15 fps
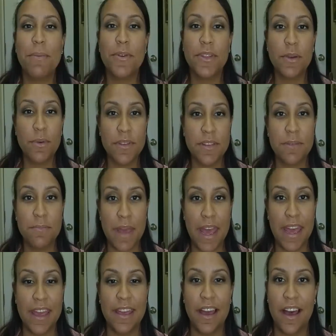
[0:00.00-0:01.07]
My birthday was in
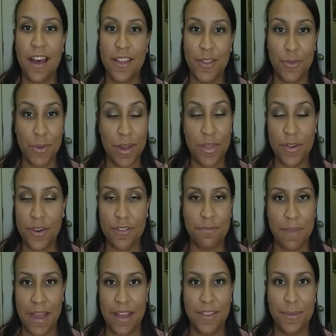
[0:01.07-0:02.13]
May, uh, the 23rd
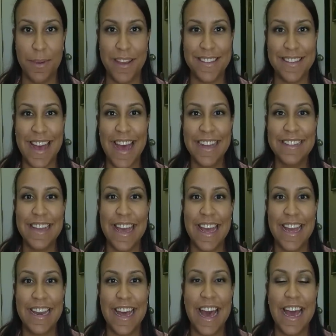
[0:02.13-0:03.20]
of May to be exact,
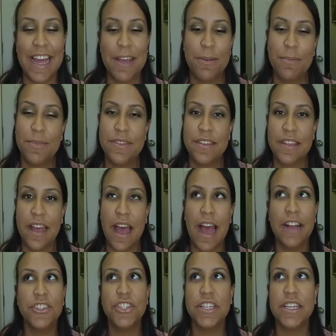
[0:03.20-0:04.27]
and I am
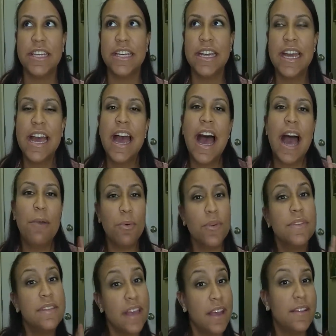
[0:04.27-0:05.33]
actually, I
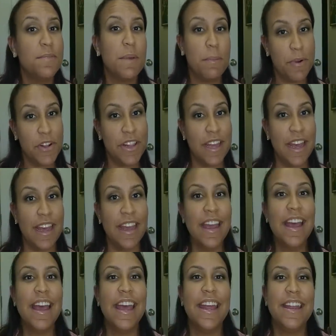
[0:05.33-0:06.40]
won't say it's my birthday.